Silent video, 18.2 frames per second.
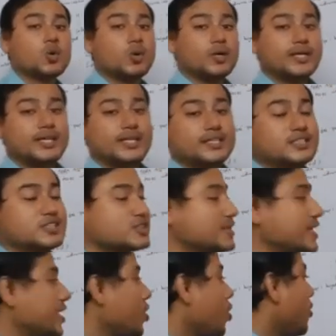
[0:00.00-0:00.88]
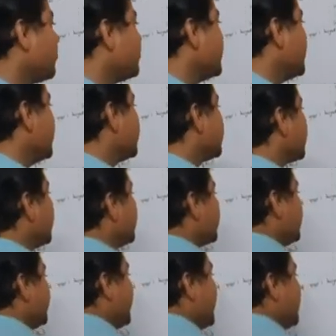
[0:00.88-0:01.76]
code instead of this
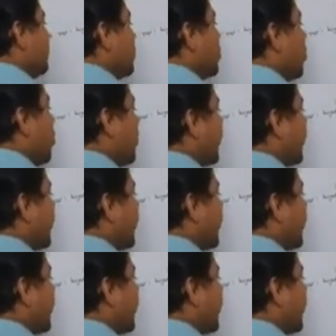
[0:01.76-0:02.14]
name.